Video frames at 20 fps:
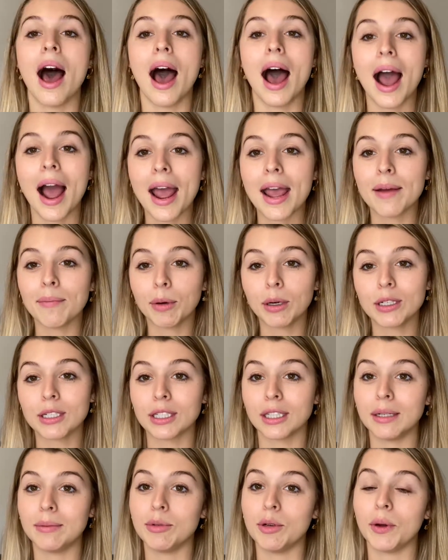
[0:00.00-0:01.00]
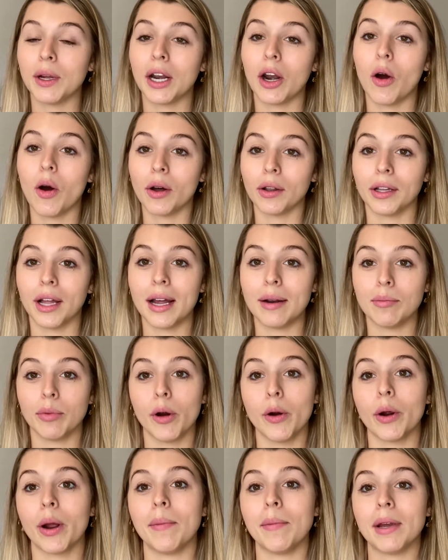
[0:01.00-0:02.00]
I personally am doing an online
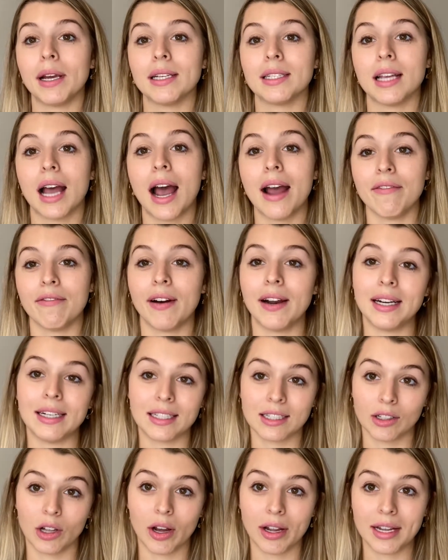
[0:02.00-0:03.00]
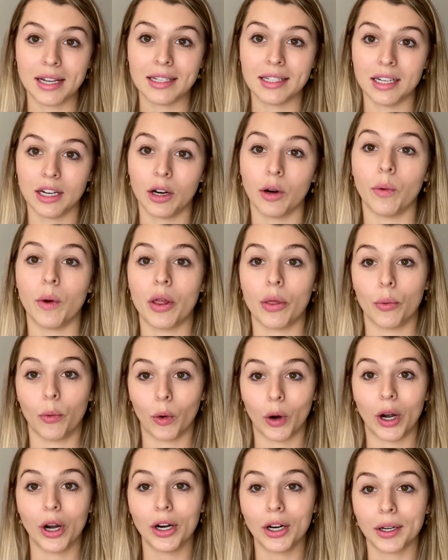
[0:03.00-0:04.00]
program because I find it's a lot easier with
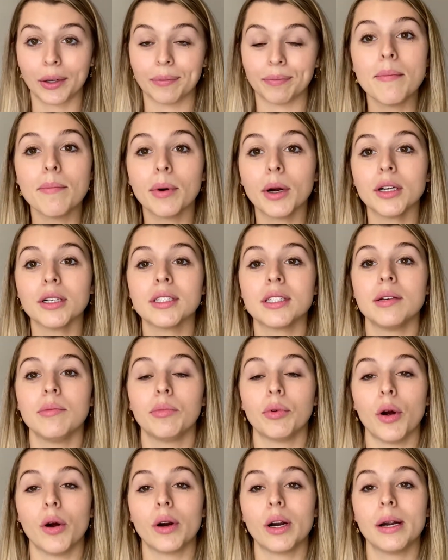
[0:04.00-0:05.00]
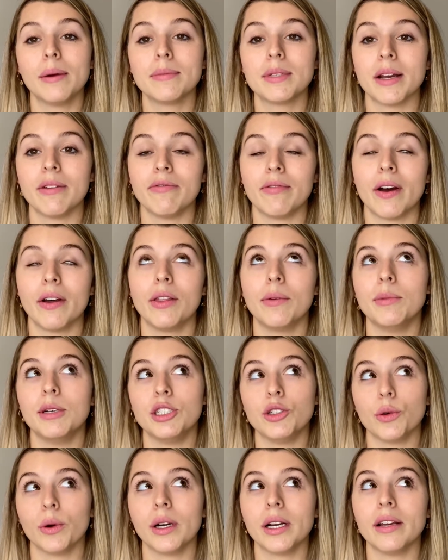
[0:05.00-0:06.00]
work. In-person programs, I found the
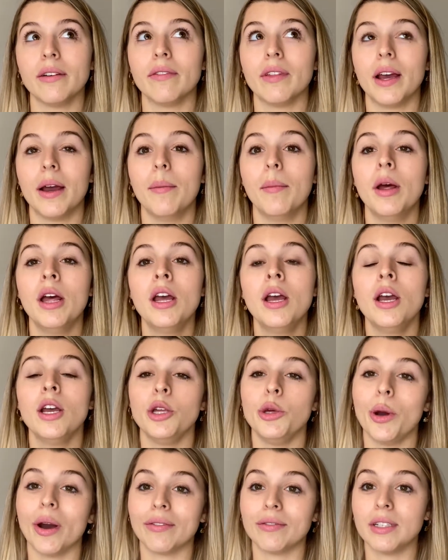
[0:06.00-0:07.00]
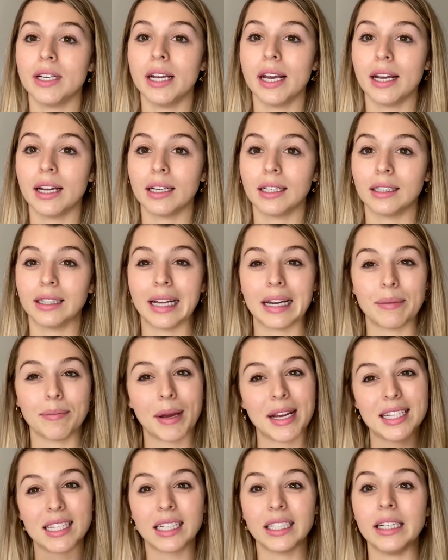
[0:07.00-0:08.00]
majority of them, you have to
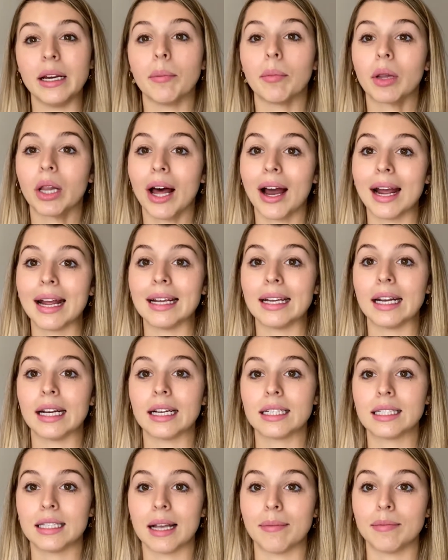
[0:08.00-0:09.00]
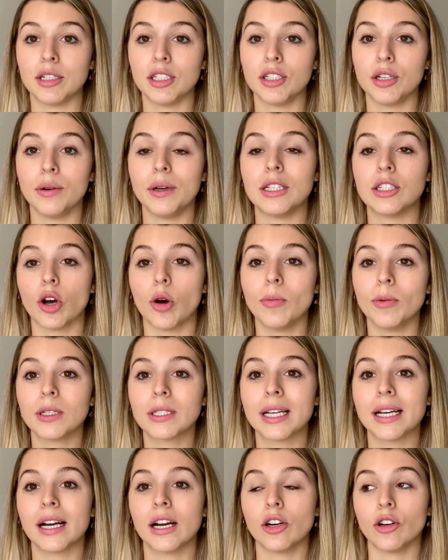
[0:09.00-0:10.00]
basically apply and get accepted to. It's almost
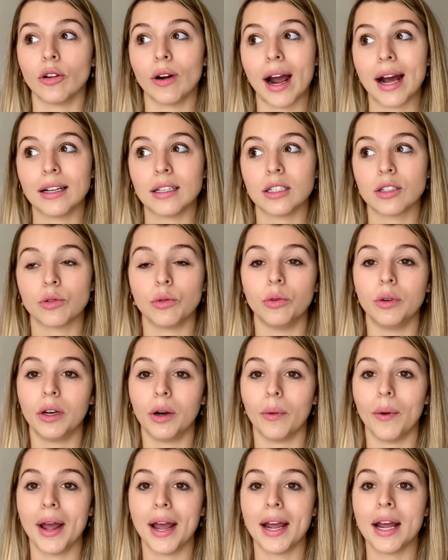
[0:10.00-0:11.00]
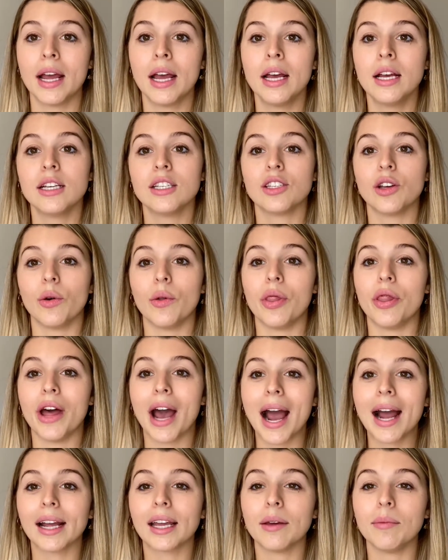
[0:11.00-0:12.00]
like a grad school in a way. So
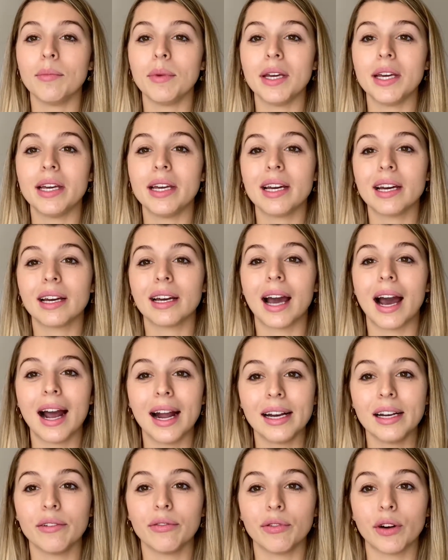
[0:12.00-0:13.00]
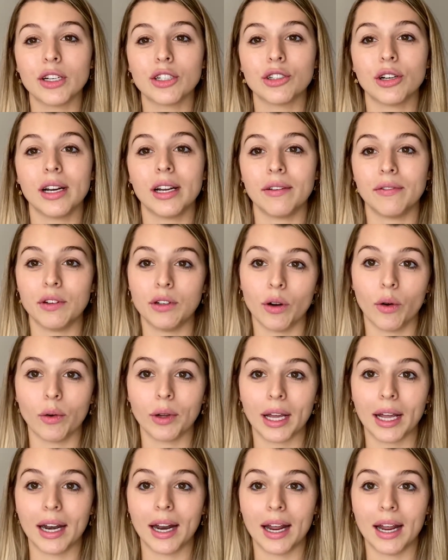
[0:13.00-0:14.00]
that can be kind of frustrating if you don't
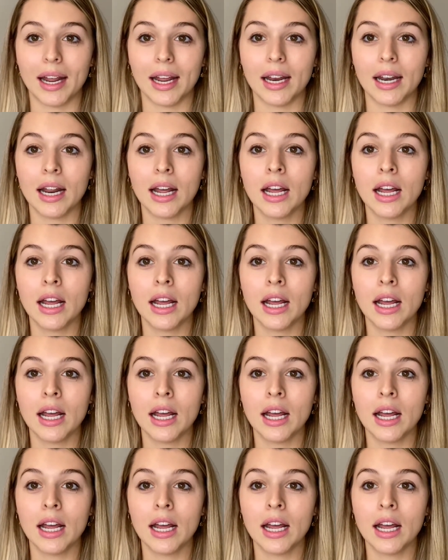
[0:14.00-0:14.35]
get in.